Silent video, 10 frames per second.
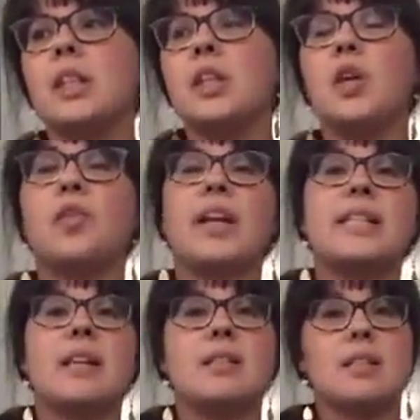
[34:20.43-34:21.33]
he'll write a
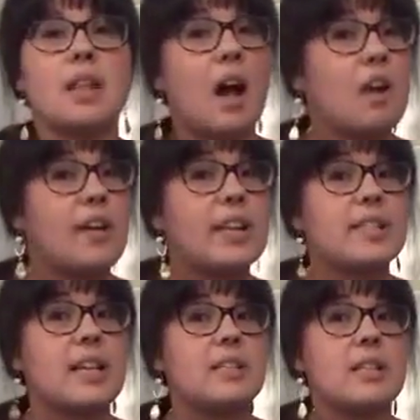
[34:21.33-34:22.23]
sentence, I'll write a
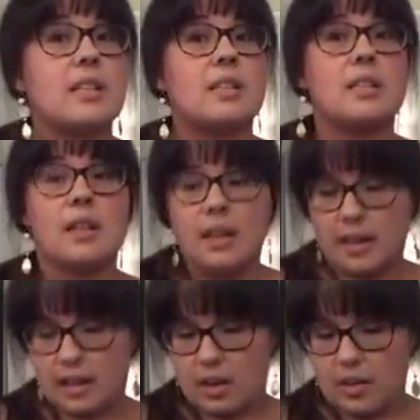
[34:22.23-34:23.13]
sentence,
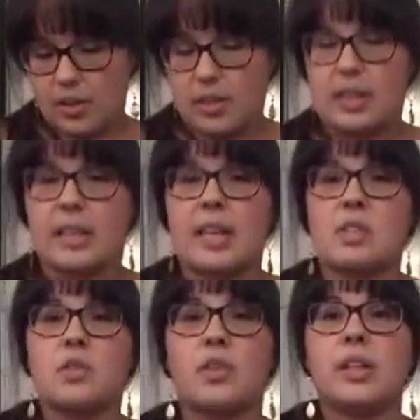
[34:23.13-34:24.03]
and other things like that
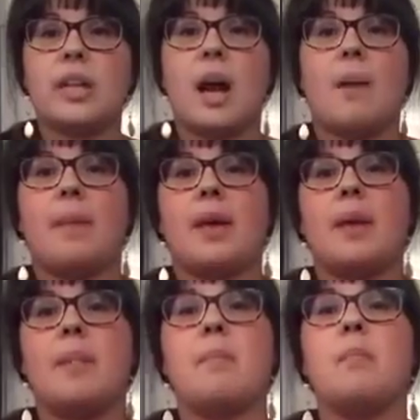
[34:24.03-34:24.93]
to really help
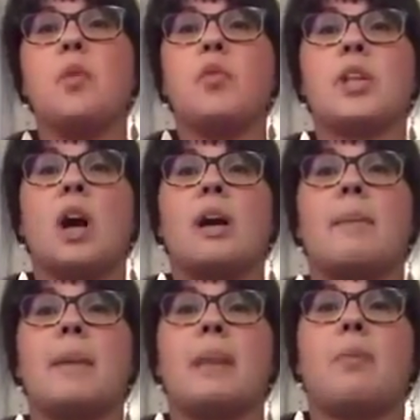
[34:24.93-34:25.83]
him move along
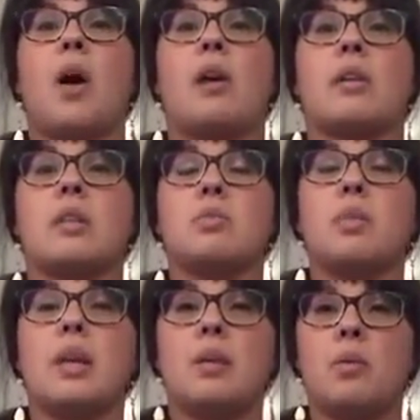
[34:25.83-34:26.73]
and make progress.
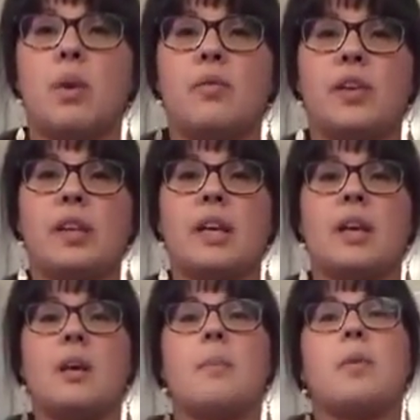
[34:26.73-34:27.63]
We really
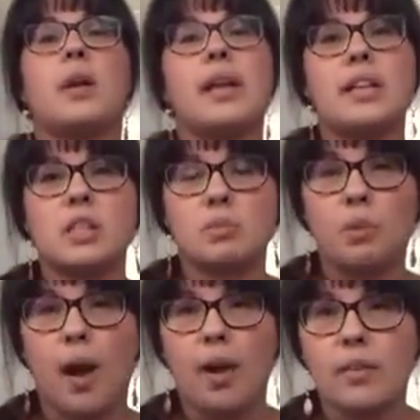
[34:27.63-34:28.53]
praise
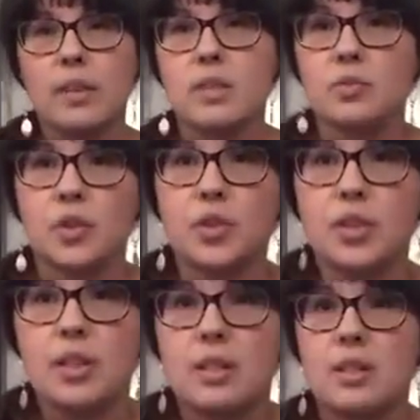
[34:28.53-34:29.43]
progress
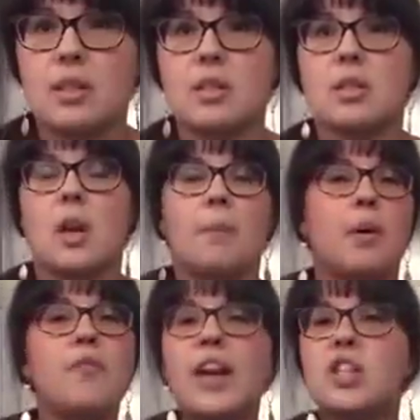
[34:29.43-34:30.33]
versus
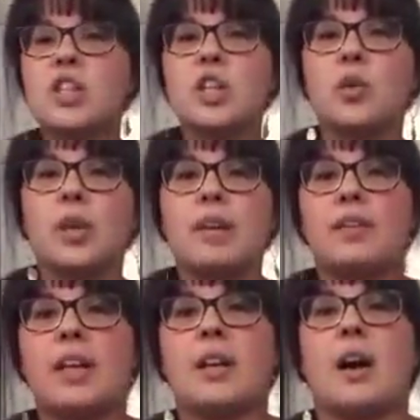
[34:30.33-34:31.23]
perfection, or
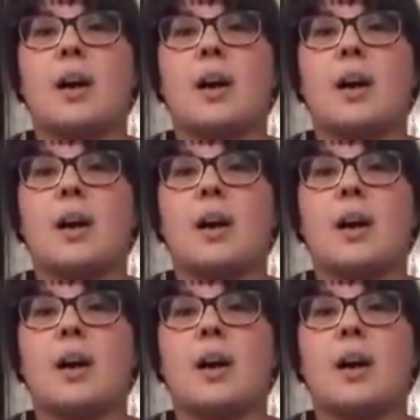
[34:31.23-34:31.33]
even